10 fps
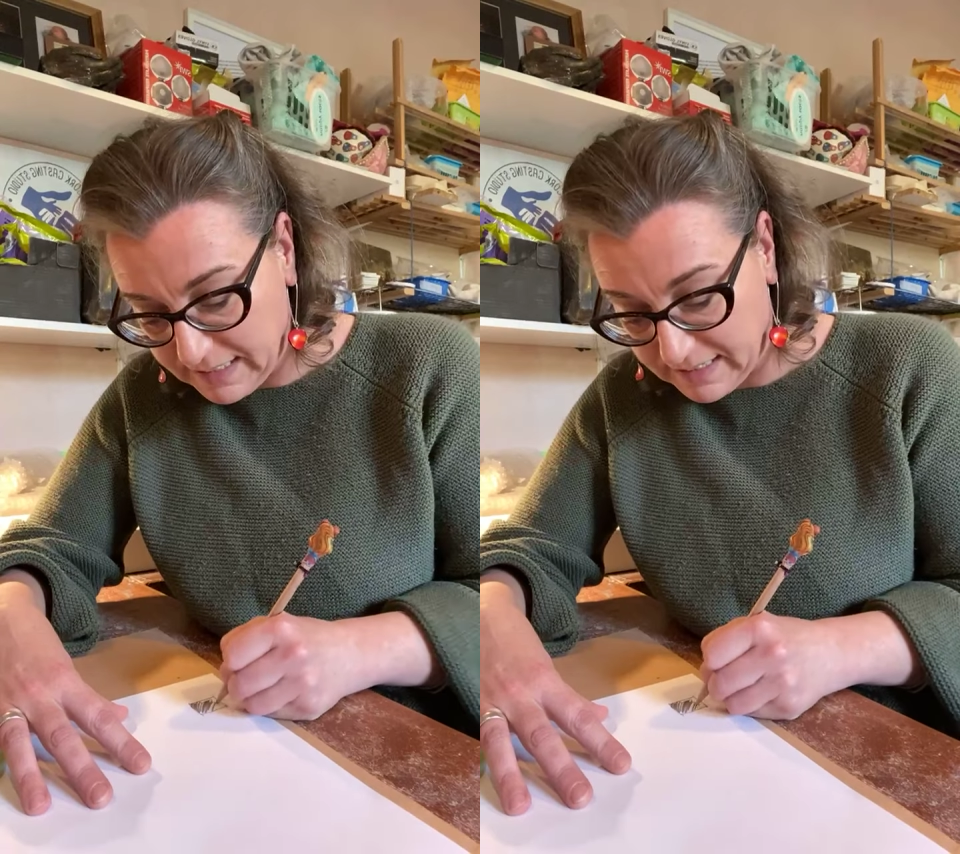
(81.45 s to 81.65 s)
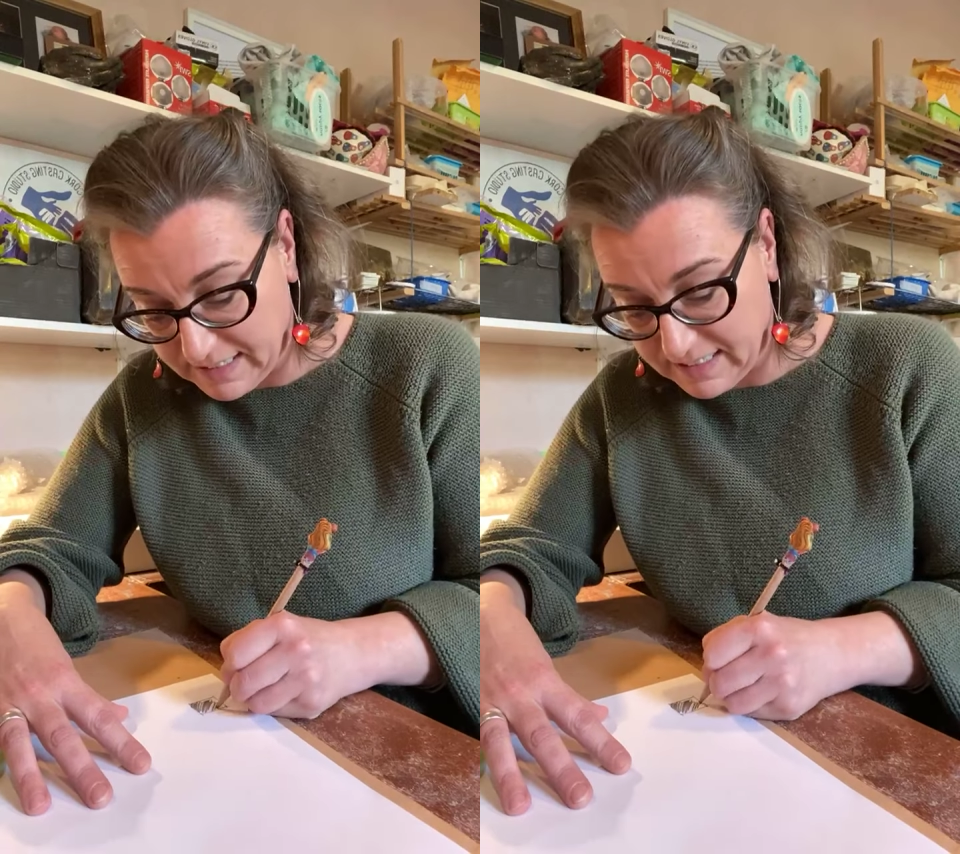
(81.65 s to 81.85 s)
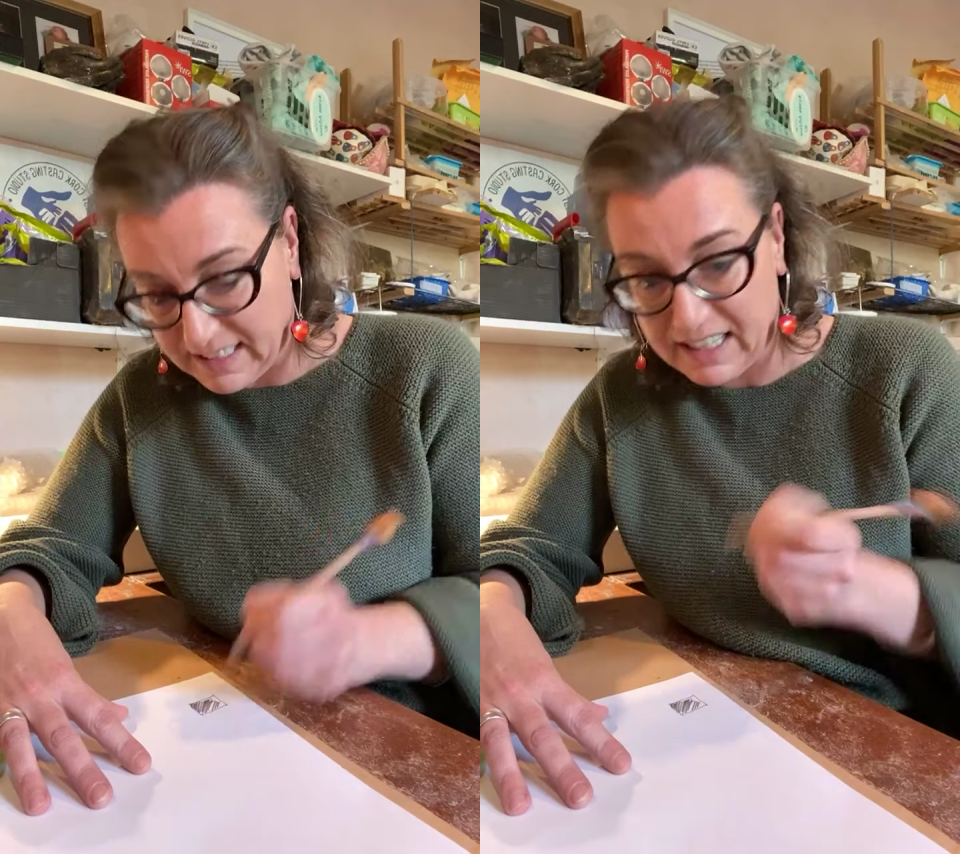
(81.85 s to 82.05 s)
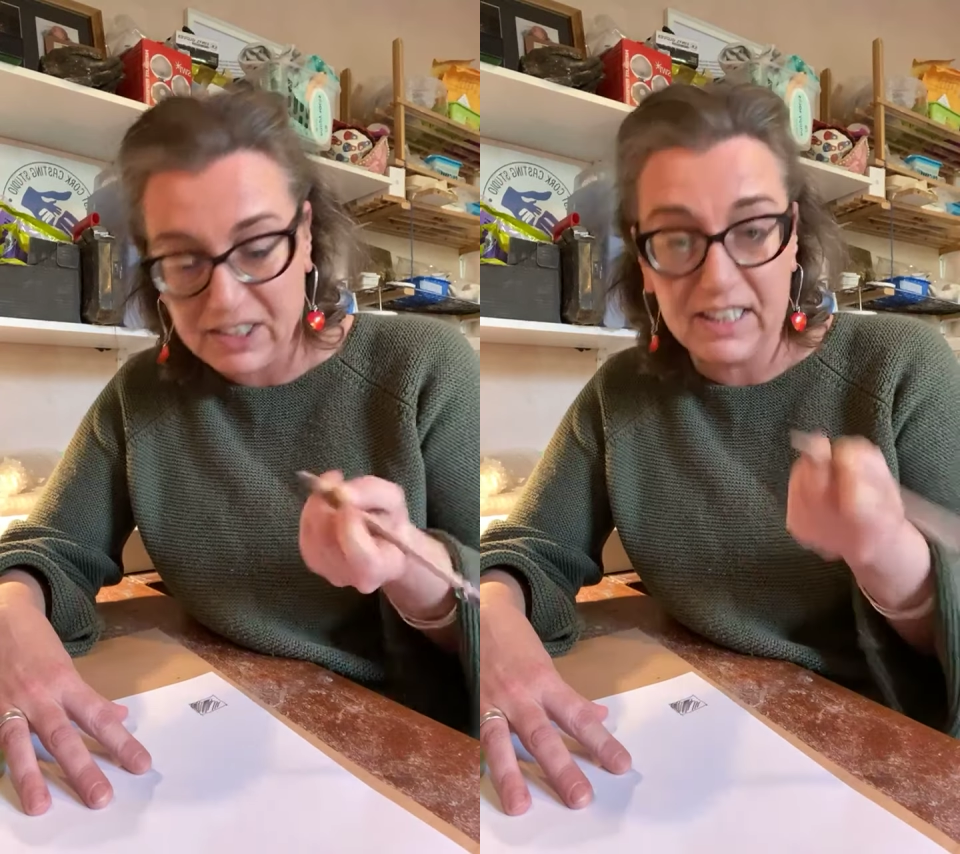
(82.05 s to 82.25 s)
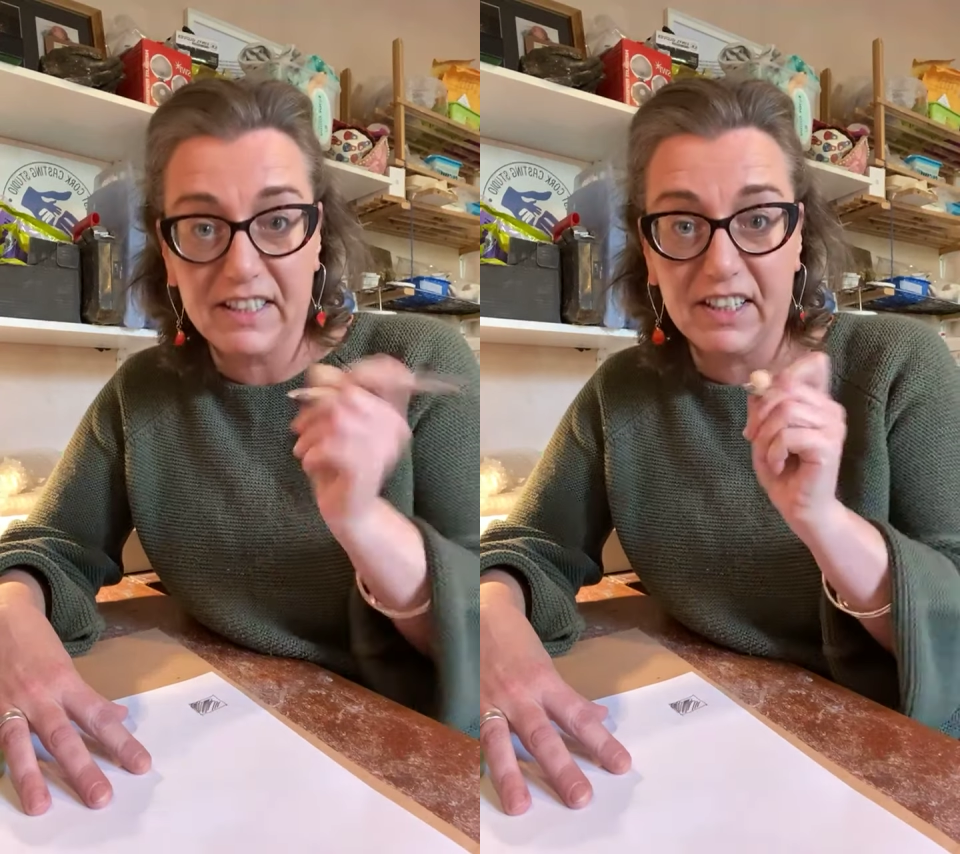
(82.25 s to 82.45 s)
This is
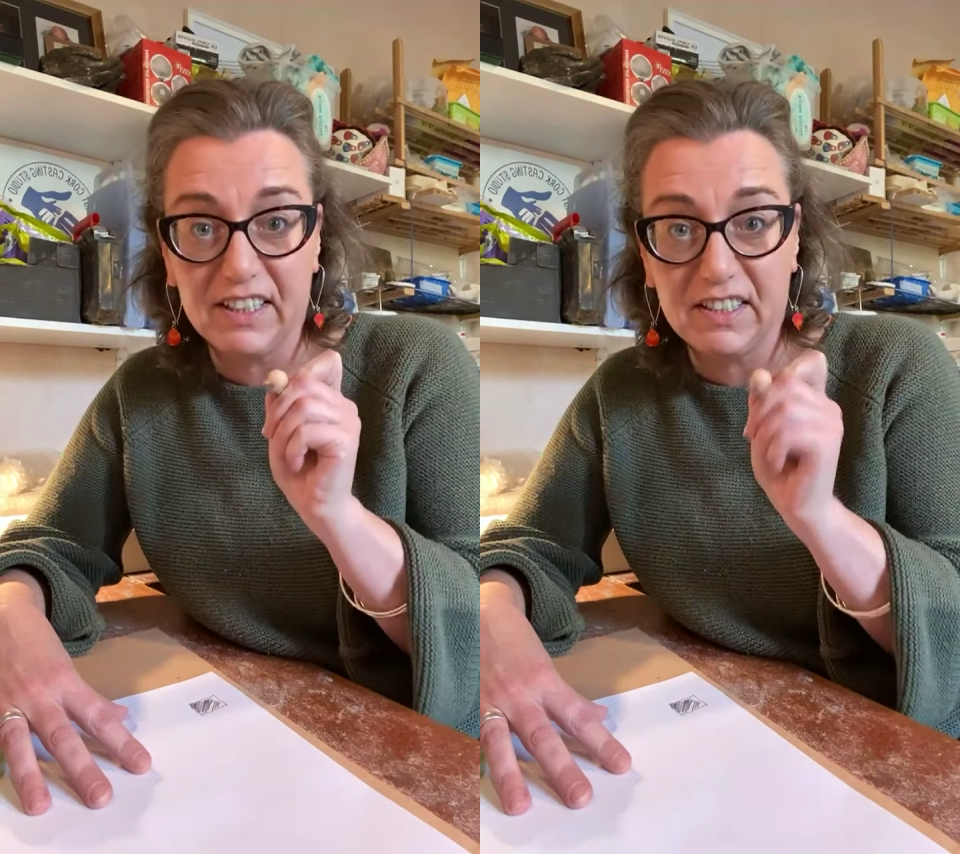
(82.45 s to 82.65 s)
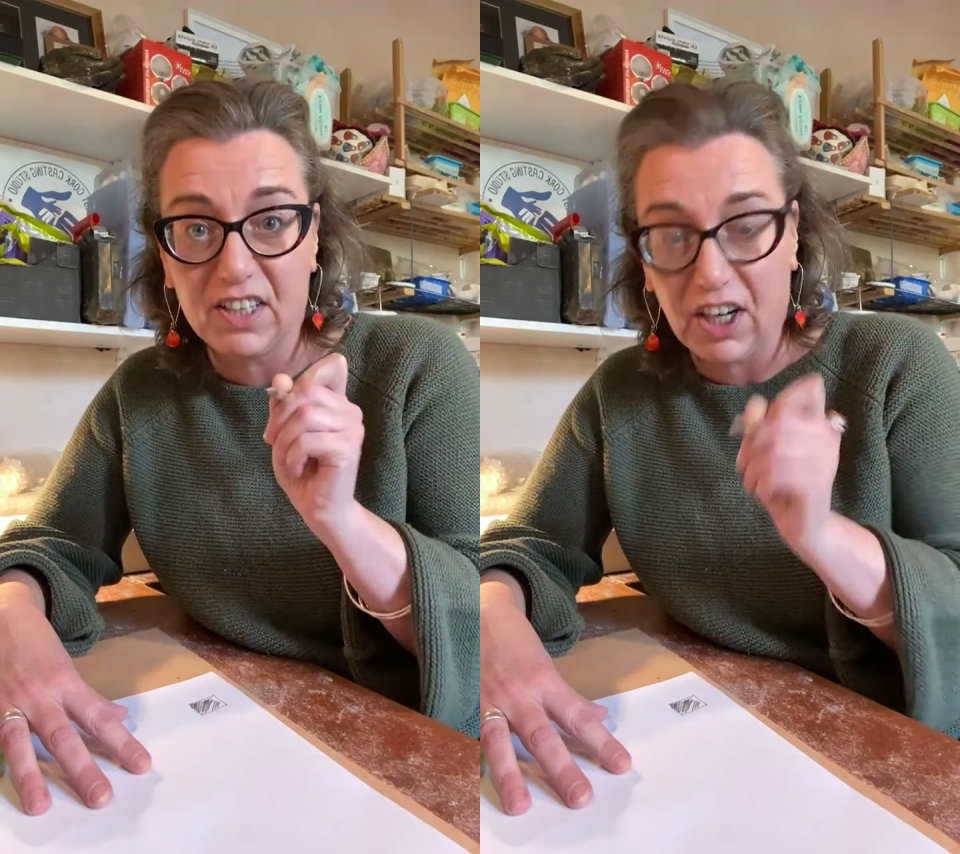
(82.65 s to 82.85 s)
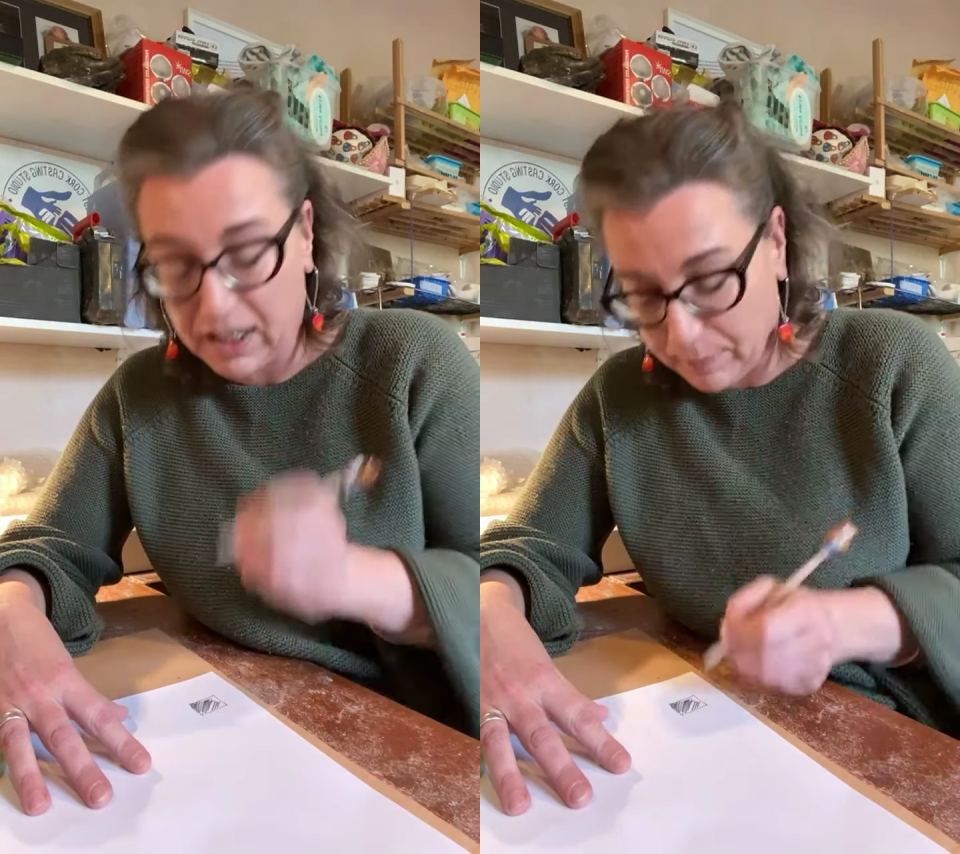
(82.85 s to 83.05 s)
actually a nice dark